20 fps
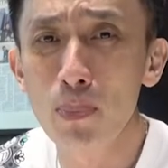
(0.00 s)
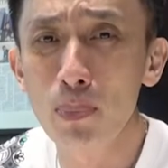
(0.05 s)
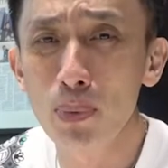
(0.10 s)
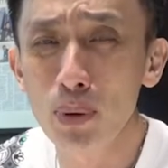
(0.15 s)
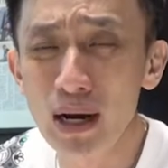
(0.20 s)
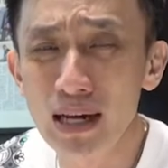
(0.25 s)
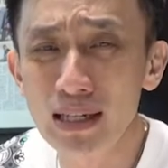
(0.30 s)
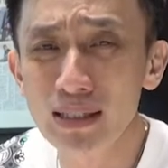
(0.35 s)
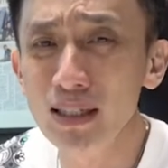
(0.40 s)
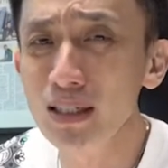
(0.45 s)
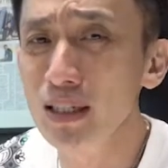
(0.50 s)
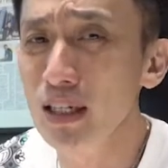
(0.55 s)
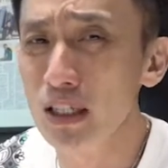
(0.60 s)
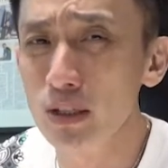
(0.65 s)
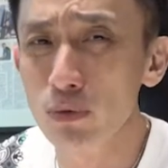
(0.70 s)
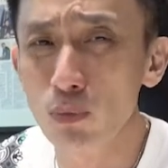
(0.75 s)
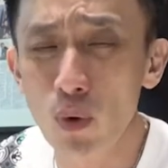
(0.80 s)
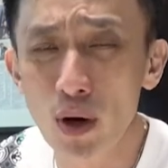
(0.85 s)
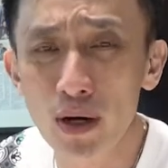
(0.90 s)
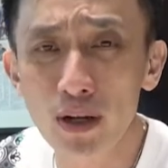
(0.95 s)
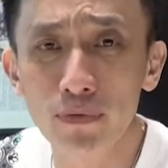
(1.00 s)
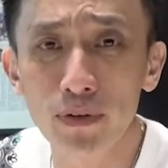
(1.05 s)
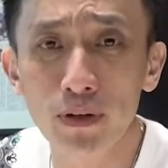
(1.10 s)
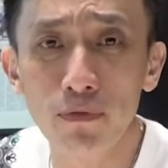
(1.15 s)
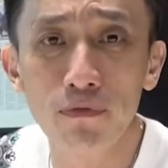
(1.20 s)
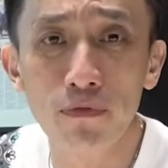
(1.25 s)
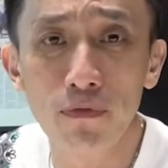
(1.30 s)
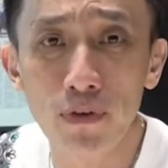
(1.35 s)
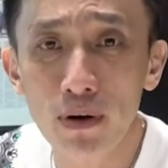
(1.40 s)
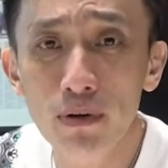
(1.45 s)
pricing is one of the
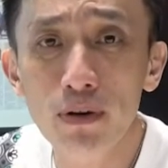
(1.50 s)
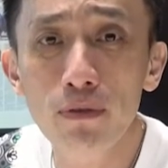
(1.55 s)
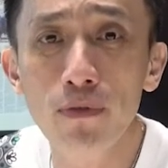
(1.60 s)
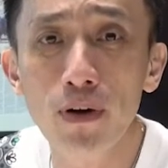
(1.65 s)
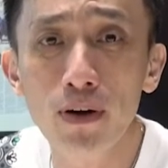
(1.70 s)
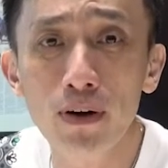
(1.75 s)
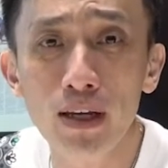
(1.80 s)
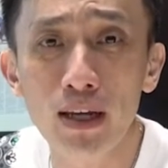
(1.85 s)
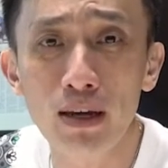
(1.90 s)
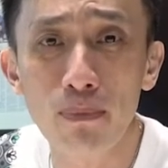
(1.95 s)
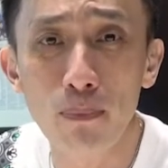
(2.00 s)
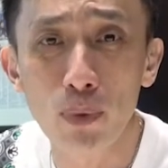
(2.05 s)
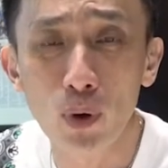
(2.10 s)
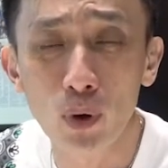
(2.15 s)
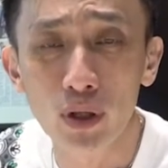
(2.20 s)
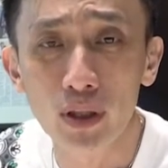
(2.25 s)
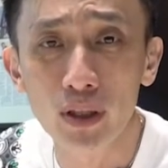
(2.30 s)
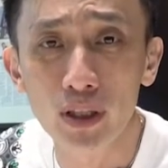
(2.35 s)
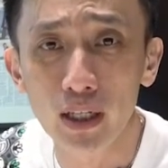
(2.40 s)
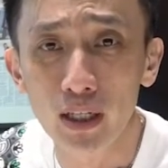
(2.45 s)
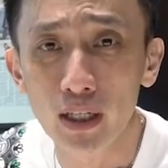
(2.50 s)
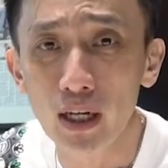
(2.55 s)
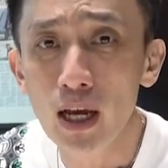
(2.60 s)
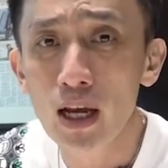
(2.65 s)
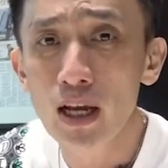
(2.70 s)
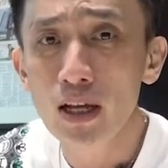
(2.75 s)
very, very important thing.